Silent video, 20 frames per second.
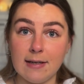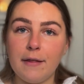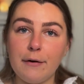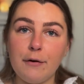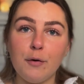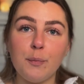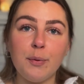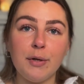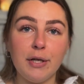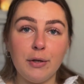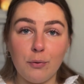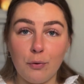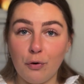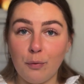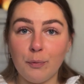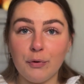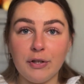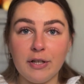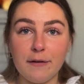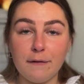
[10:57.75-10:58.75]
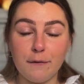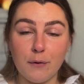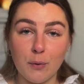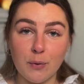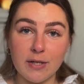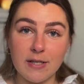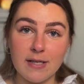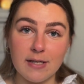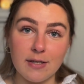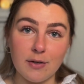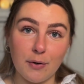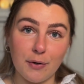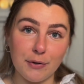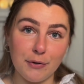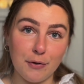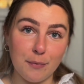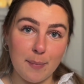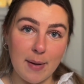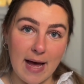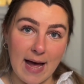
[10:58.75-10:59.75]
Therapy normally focuses on
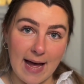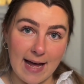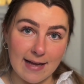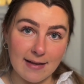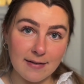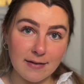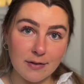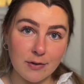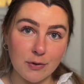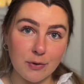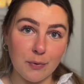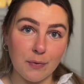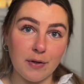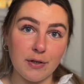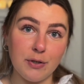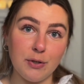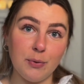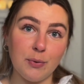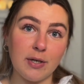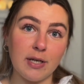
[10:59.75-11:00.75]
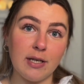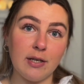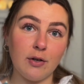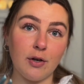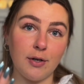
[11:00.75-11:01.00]
your past so that you can